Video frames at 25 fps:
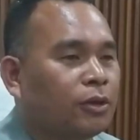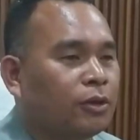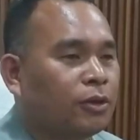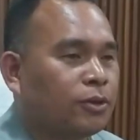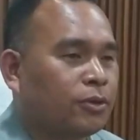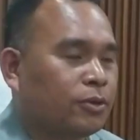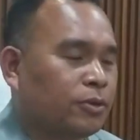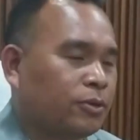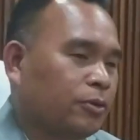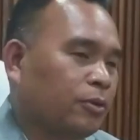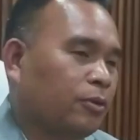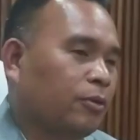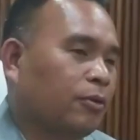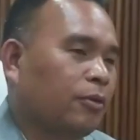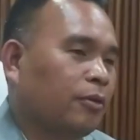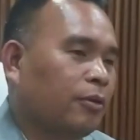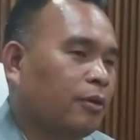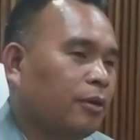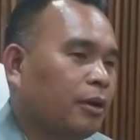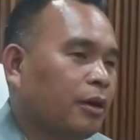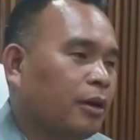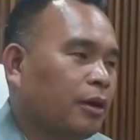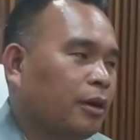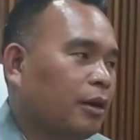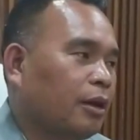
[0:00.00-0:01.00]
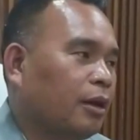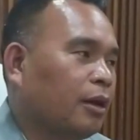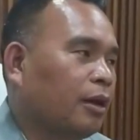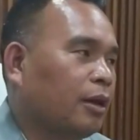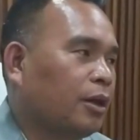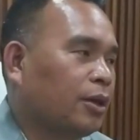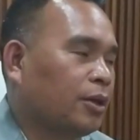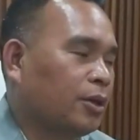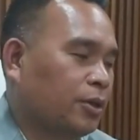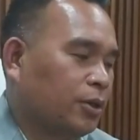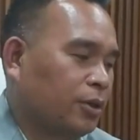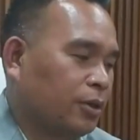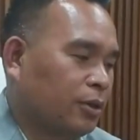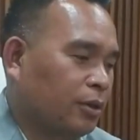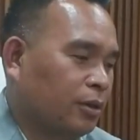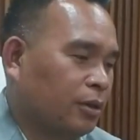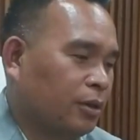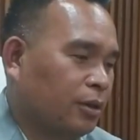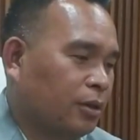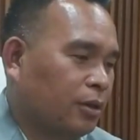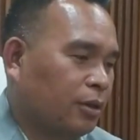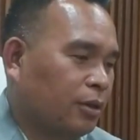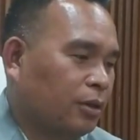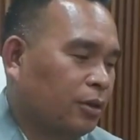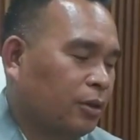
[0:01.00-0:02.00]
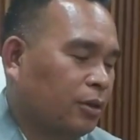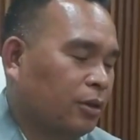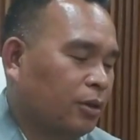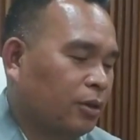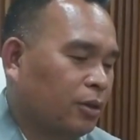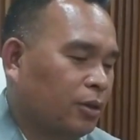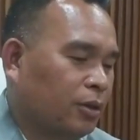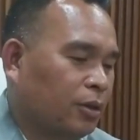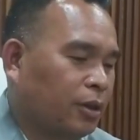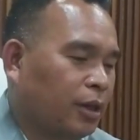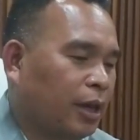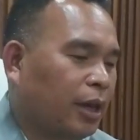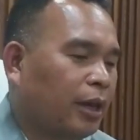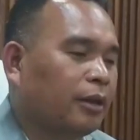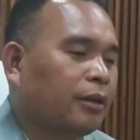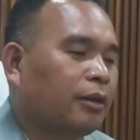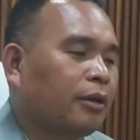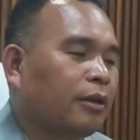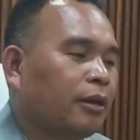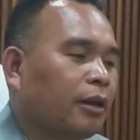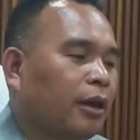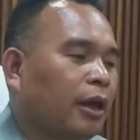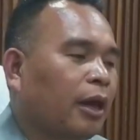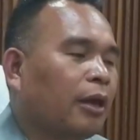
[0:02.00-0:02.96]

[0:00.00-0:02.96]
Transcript: So, uh, and